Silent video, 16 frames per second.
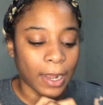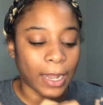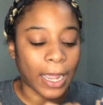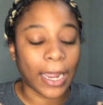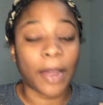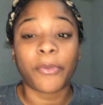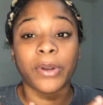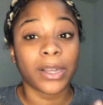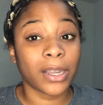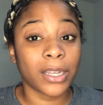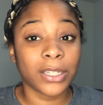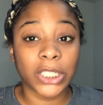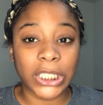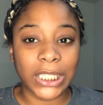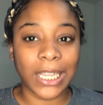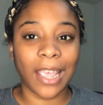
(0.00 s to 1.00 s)
Like, I want
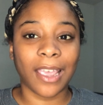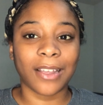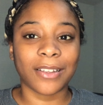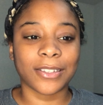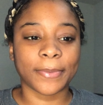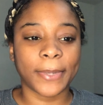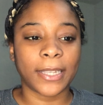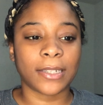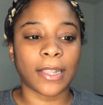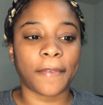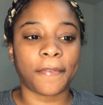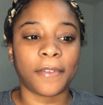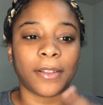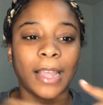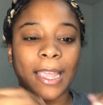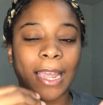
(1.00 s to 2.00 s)
100 sales because I
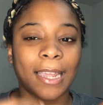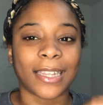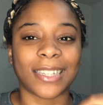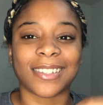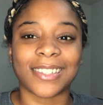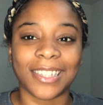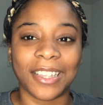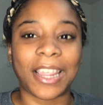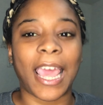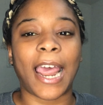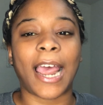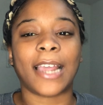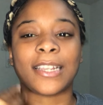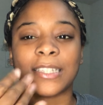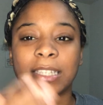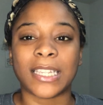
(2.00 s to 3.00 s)
feel like I can see that.
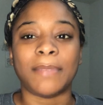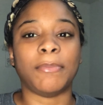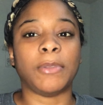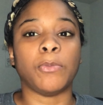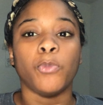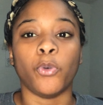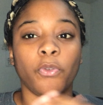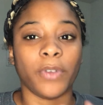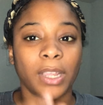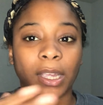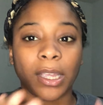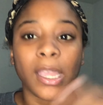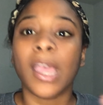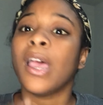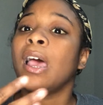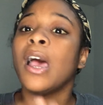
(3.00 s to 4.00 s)
I can see me moving
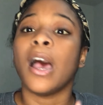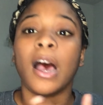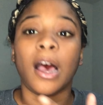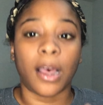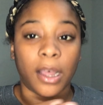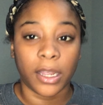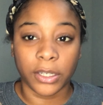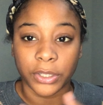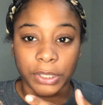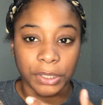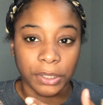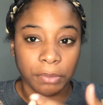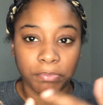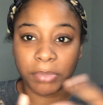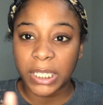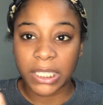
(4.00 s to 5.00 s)
100
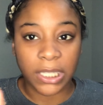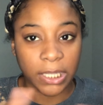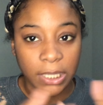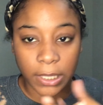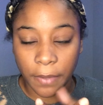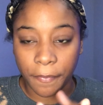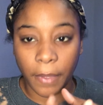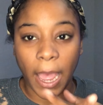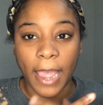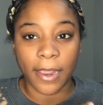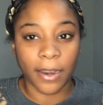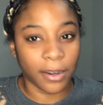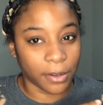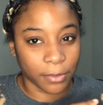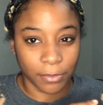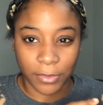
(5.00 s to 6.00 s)
pieces of
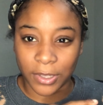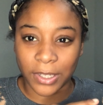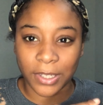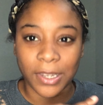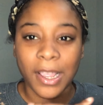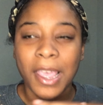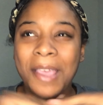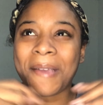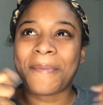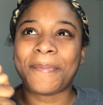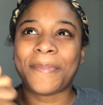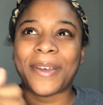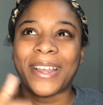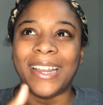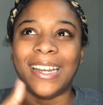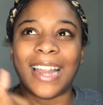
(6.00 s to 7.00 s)
items,
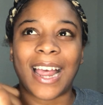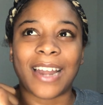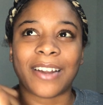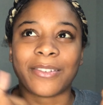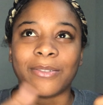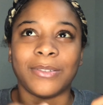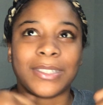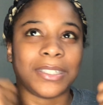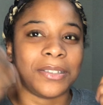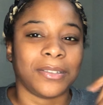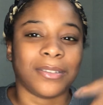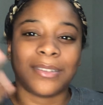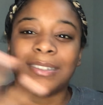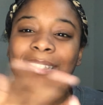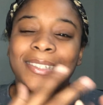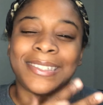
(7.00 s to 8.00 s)
but I don't want to.
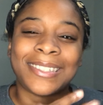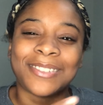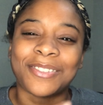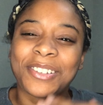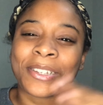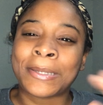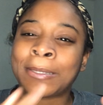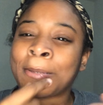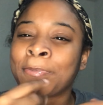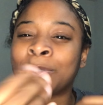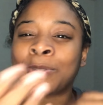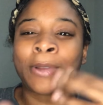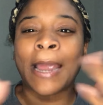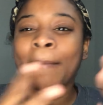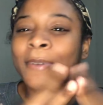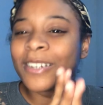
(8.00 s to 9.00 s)
So
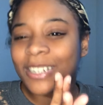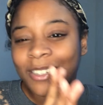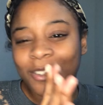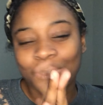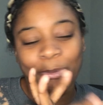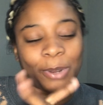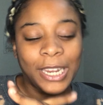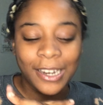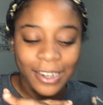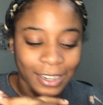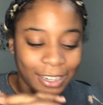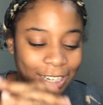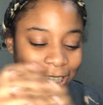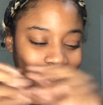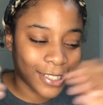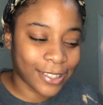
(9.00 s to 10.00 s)
subscriber is
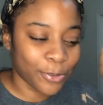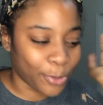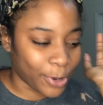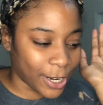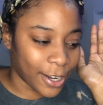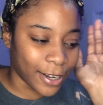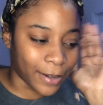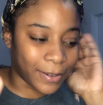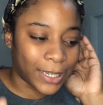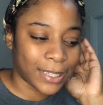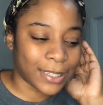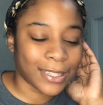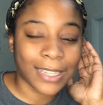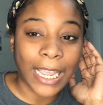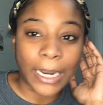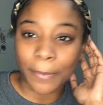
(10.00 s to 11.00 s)
weird. It's weird because
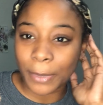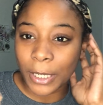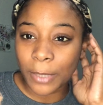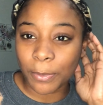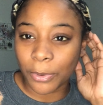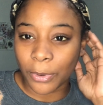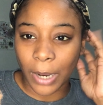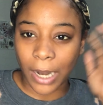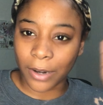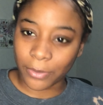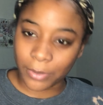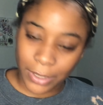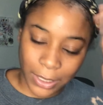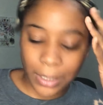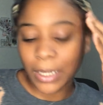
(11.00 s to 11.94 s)
it's like people. I don't want to.